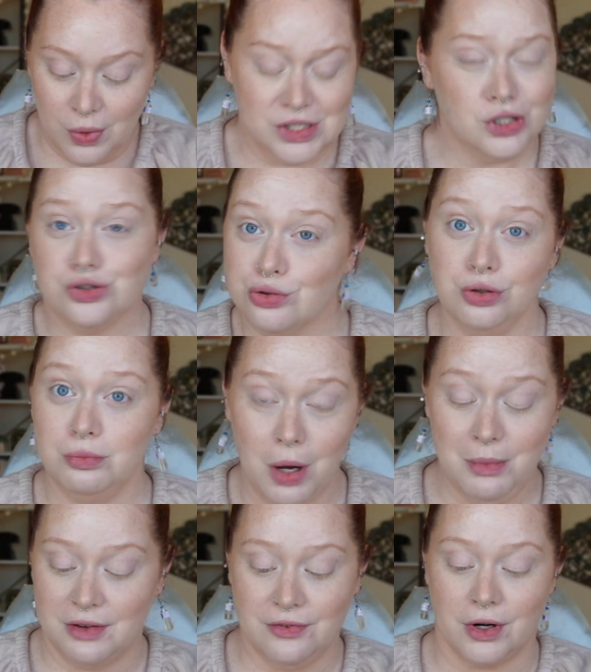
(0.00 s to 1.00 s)
a true
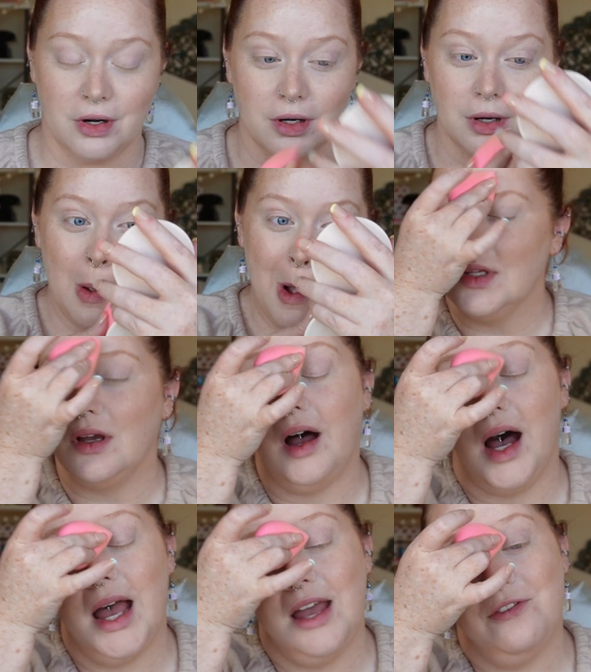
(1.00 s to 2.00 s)
moment for her.
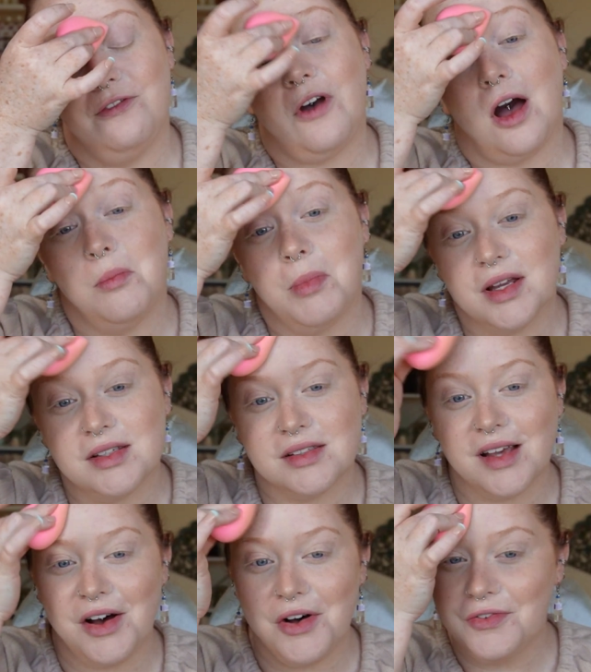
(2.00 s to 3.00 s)
I found
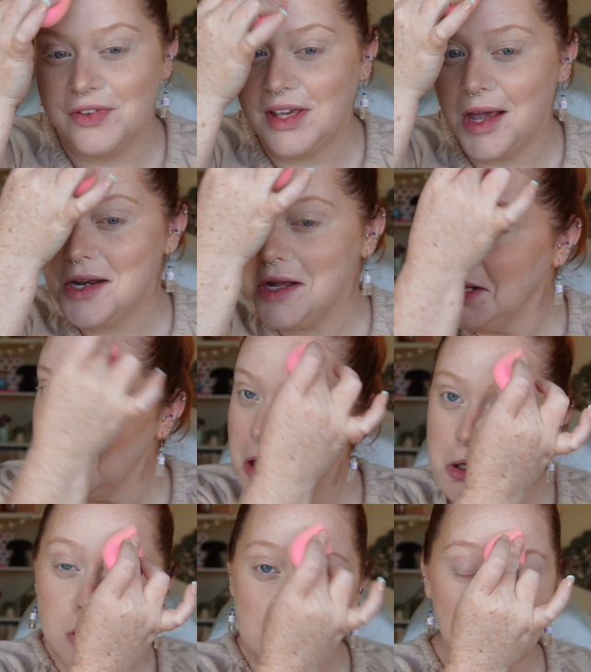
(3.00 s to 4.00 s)
myself getting a
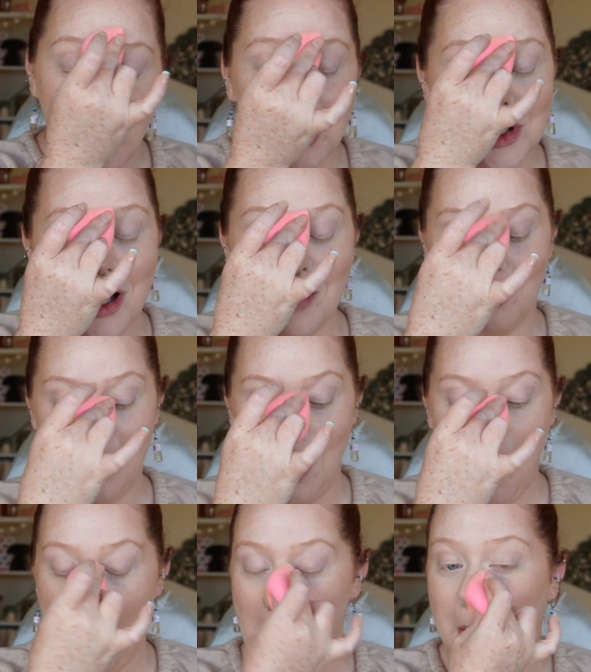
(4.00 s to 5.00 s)
little choked up
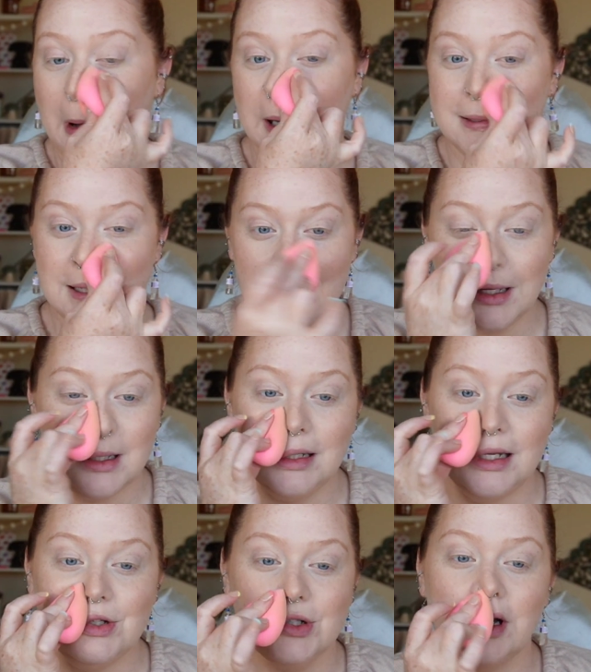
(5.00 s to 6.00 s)
watching
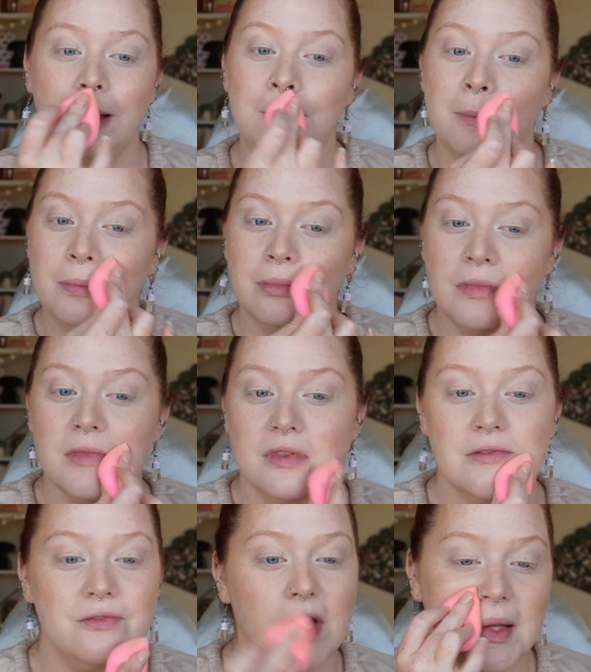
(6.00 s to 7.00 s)
Anitra.
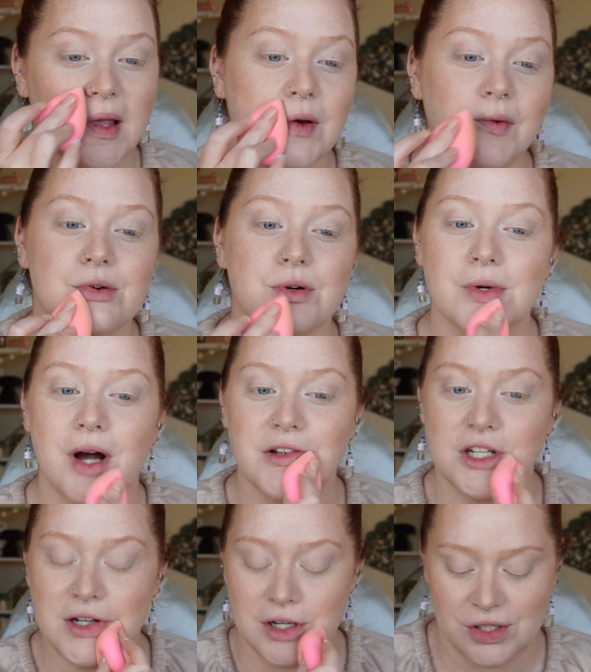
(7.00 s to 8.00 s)
Felt like we were
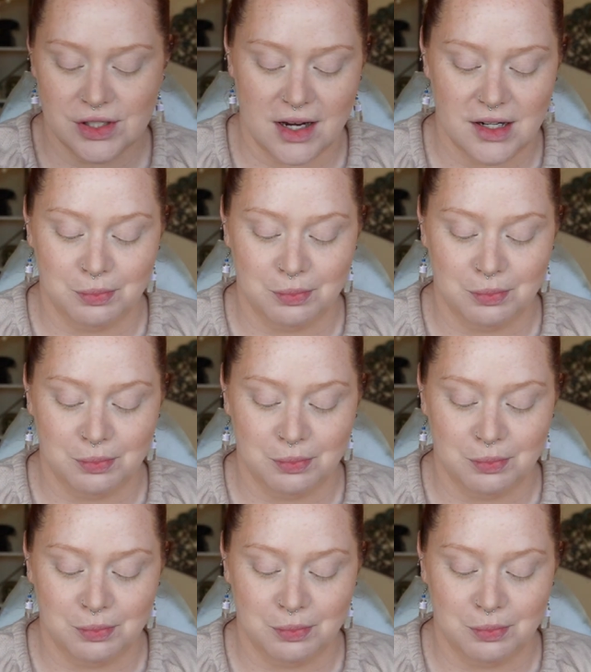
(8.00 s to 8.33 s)
watching her just kind of